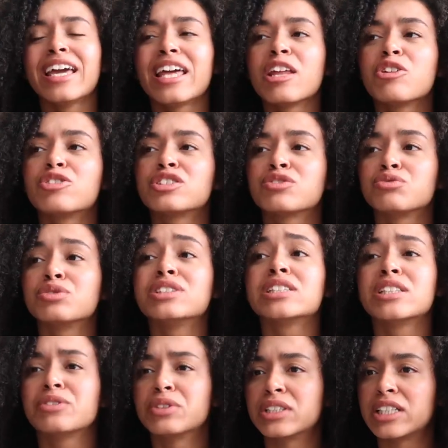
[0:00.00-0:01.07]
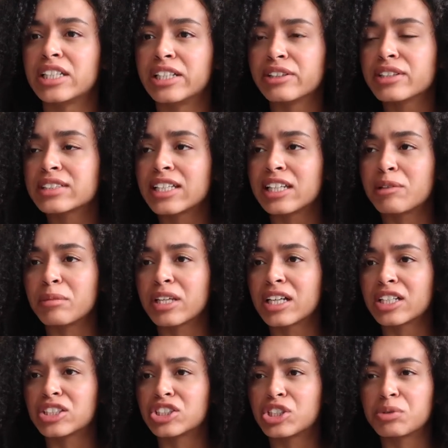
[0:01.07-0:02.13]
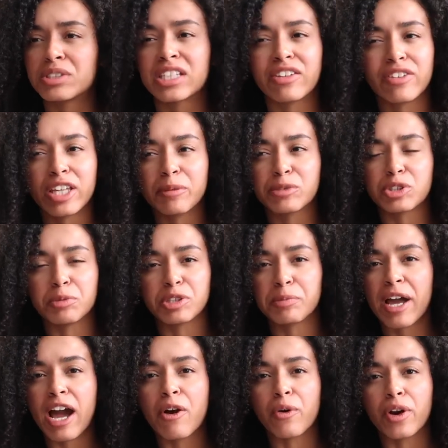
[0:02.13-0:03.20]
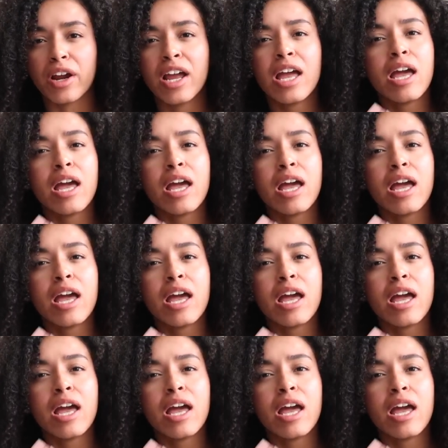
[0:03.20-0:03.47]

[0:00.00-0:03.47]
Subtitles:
And it just really, really irritated me because she was giving him so much power.